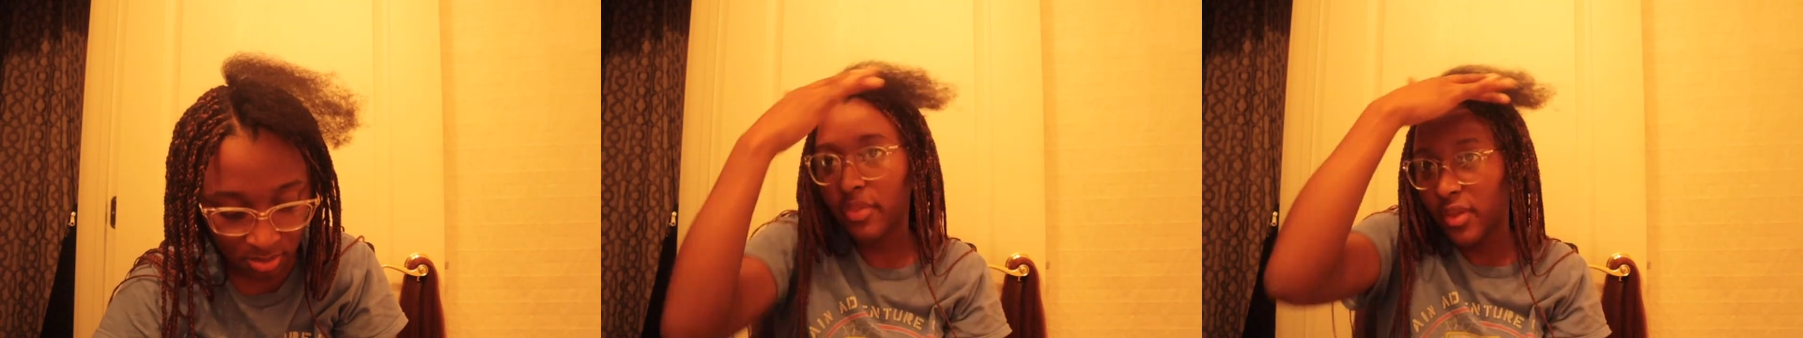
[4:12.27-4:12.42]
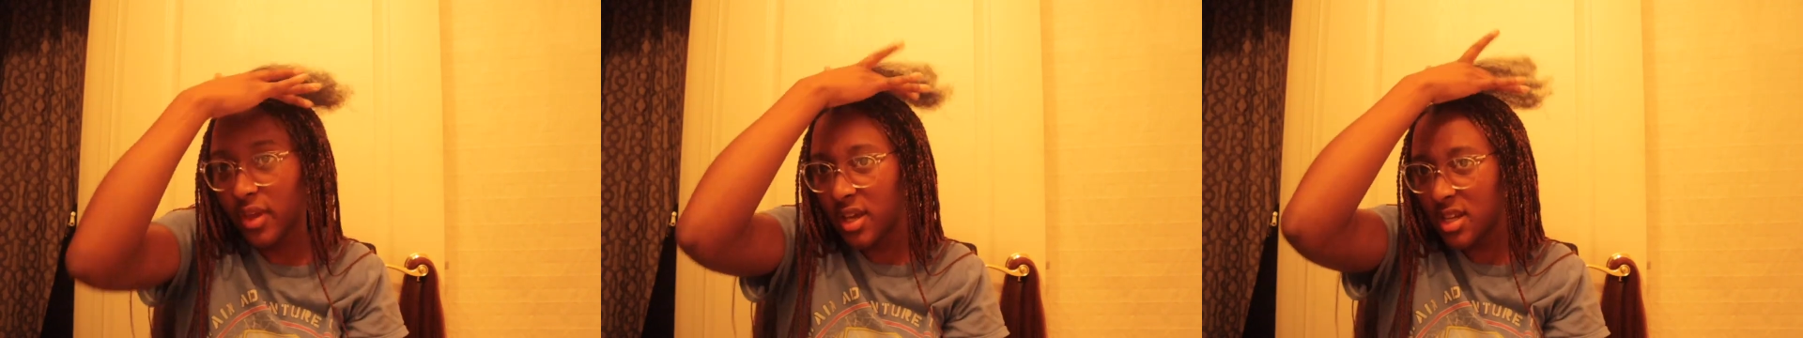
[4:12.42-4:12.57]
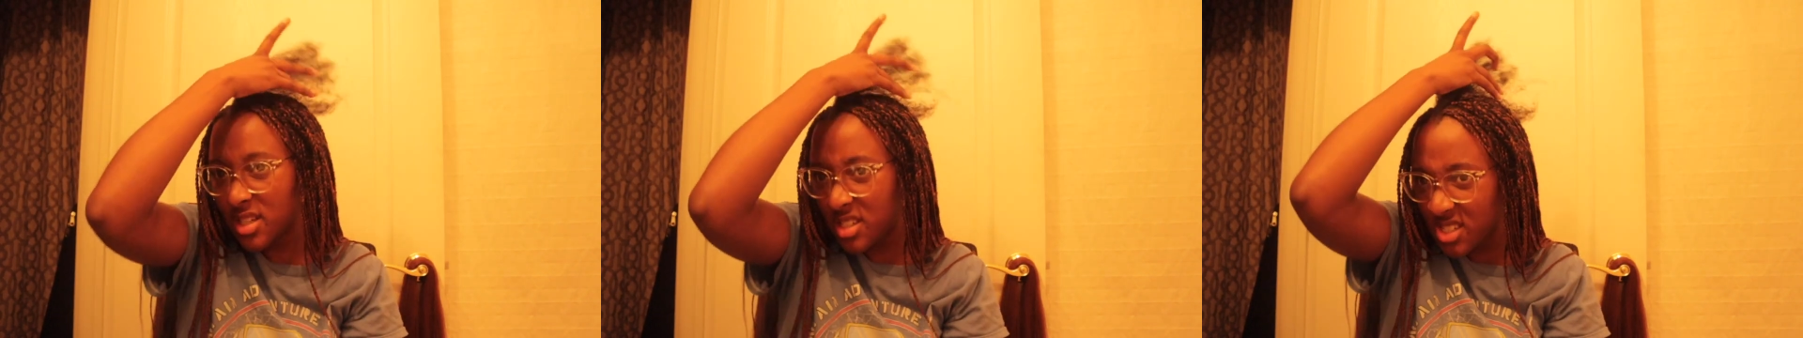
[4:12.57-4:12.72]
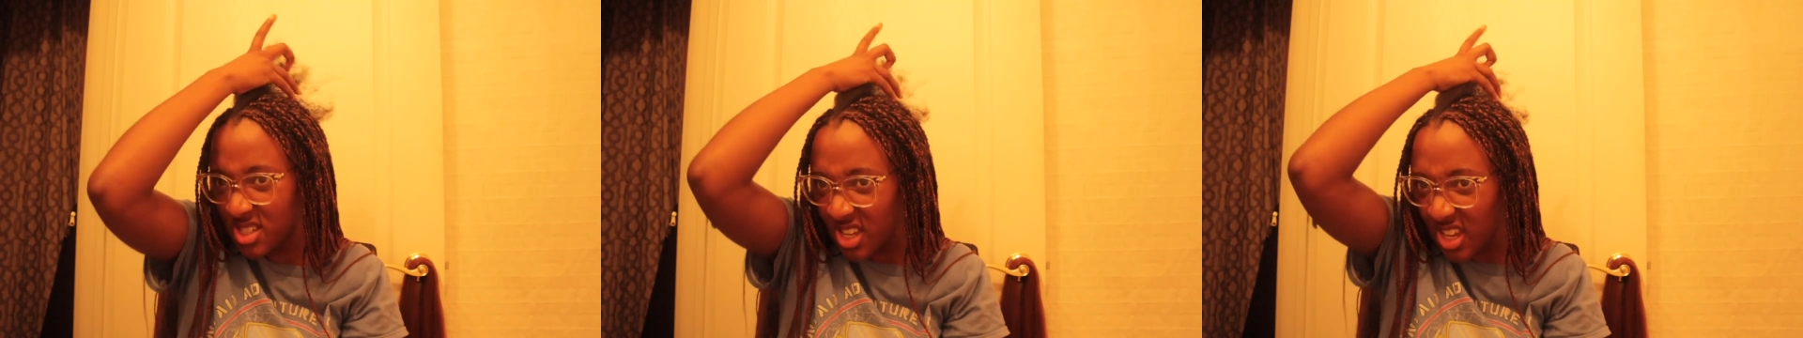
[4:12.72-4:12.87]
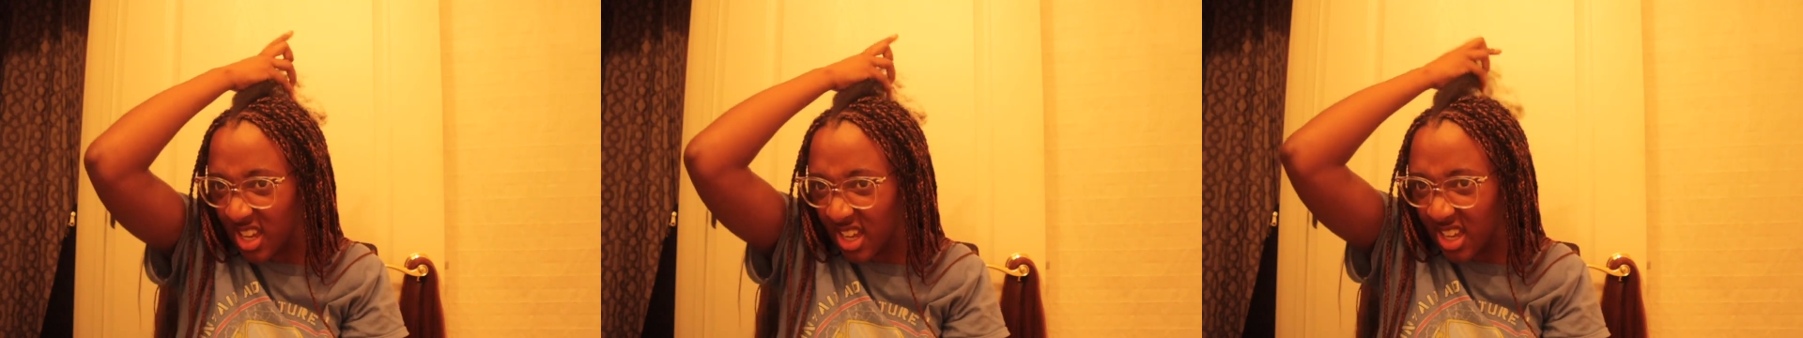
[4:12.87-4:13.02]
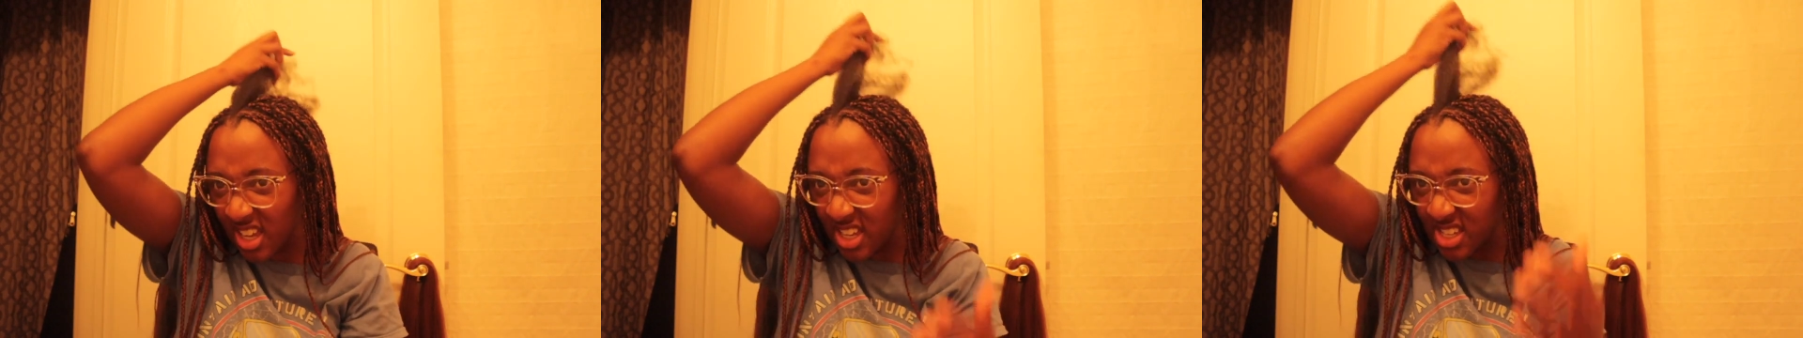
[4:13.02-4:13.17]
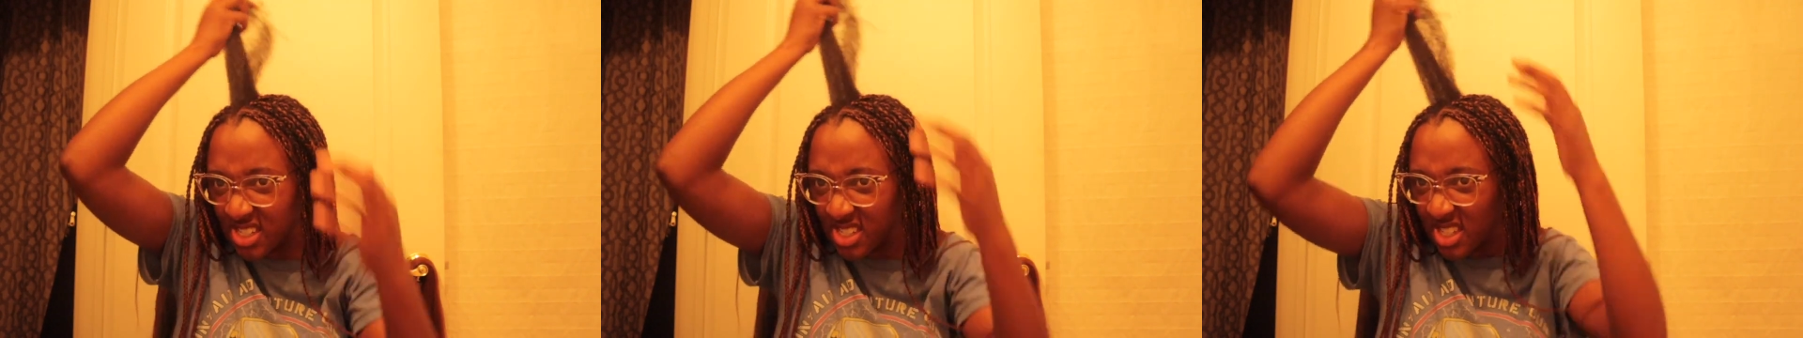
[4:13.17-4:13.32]
this
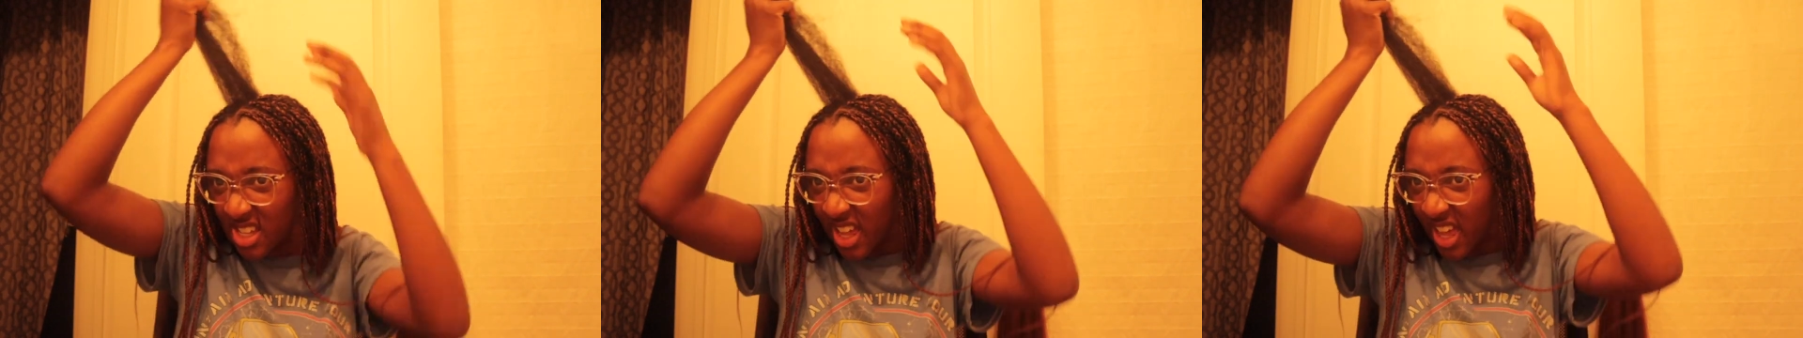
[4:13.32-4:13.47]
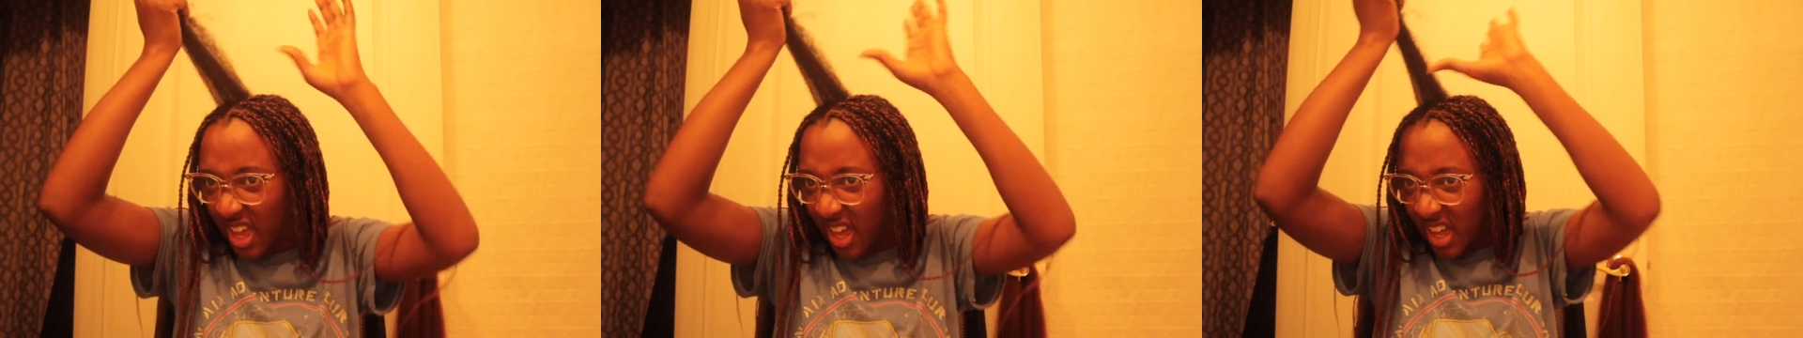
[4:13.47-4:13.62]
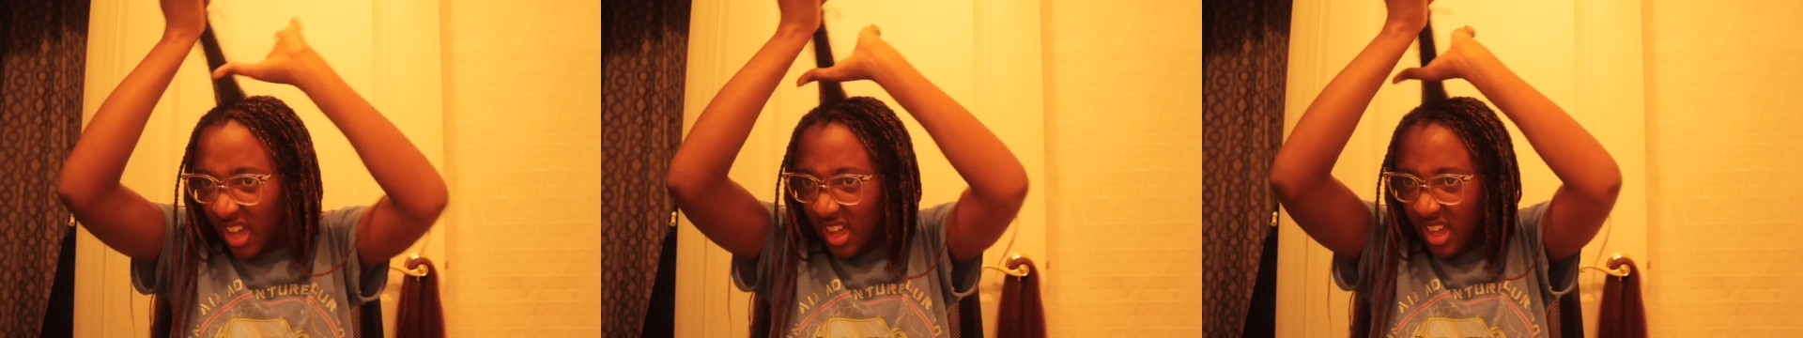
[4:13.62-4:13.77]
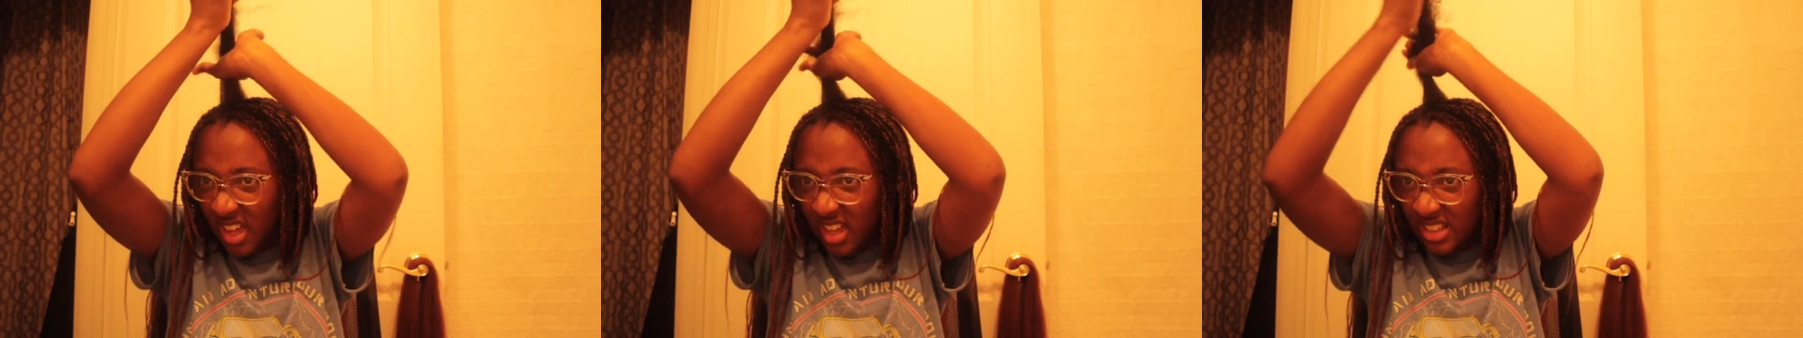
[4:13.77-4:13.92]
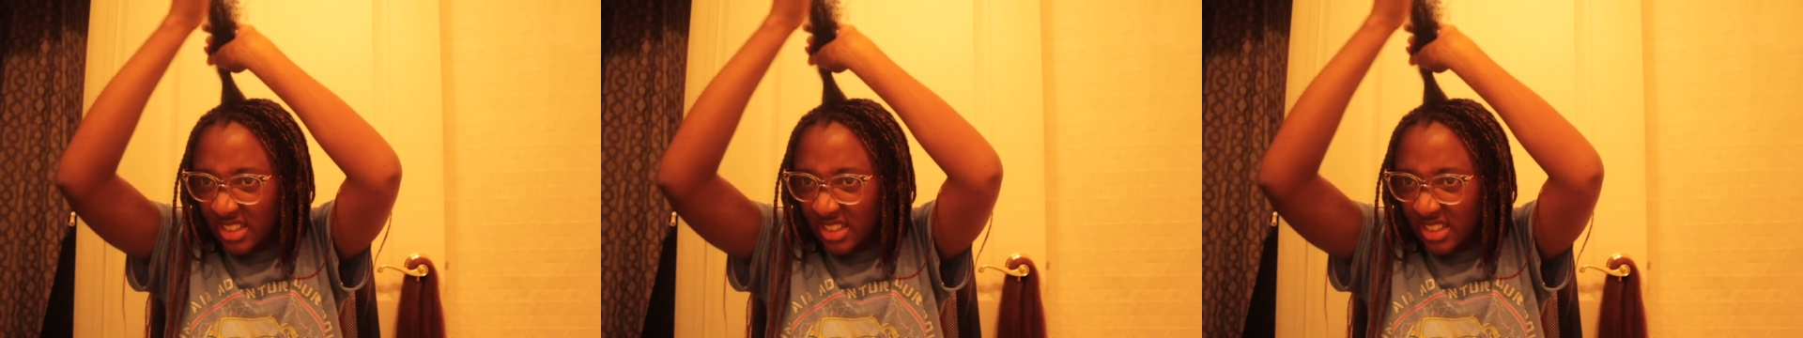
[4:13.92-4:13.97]
is like